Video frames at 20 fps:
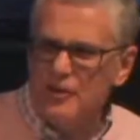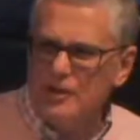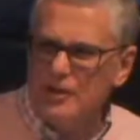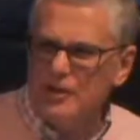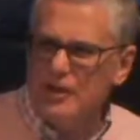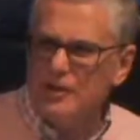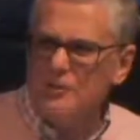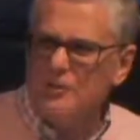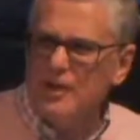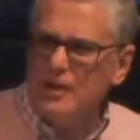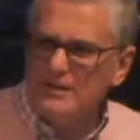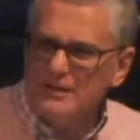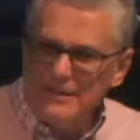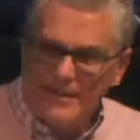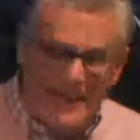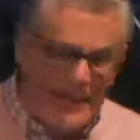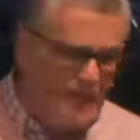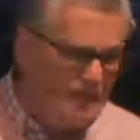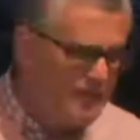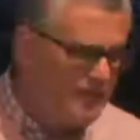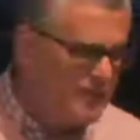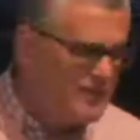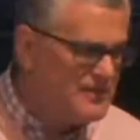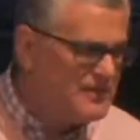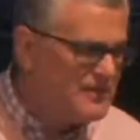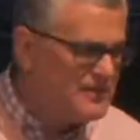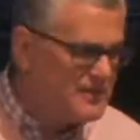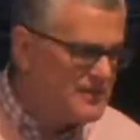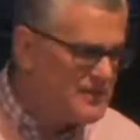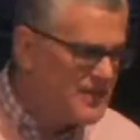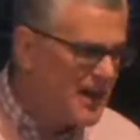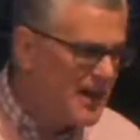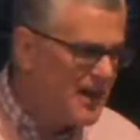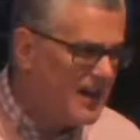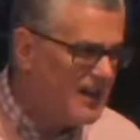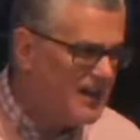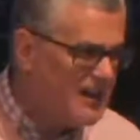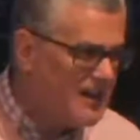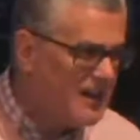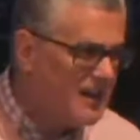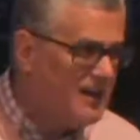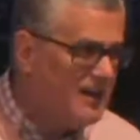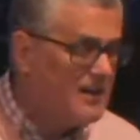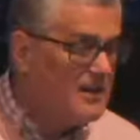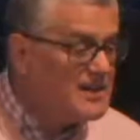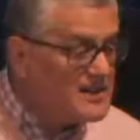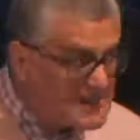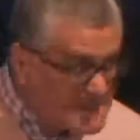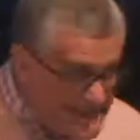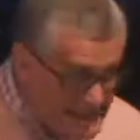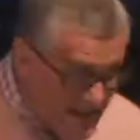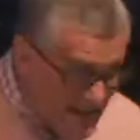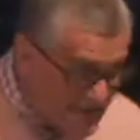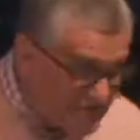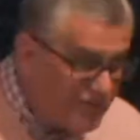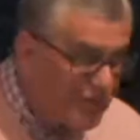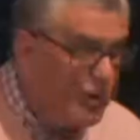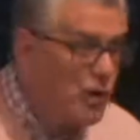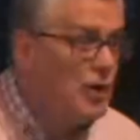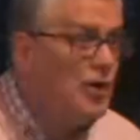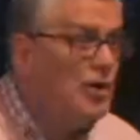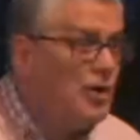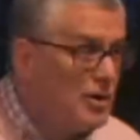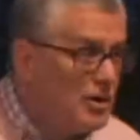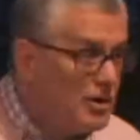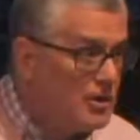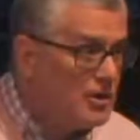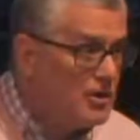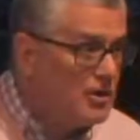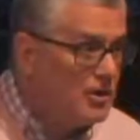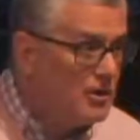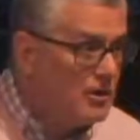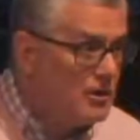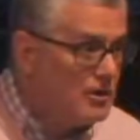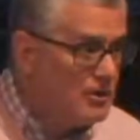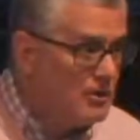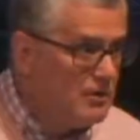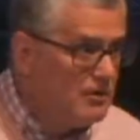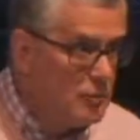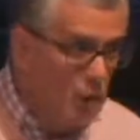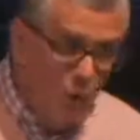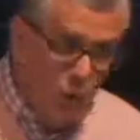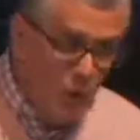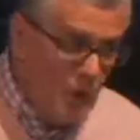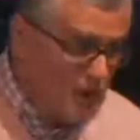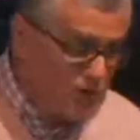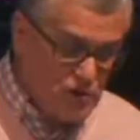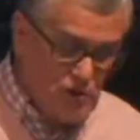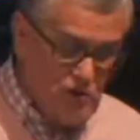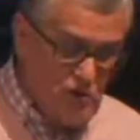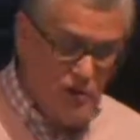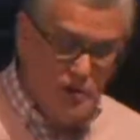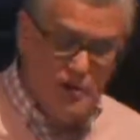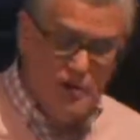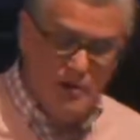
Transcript: It can make life in society safer. No question.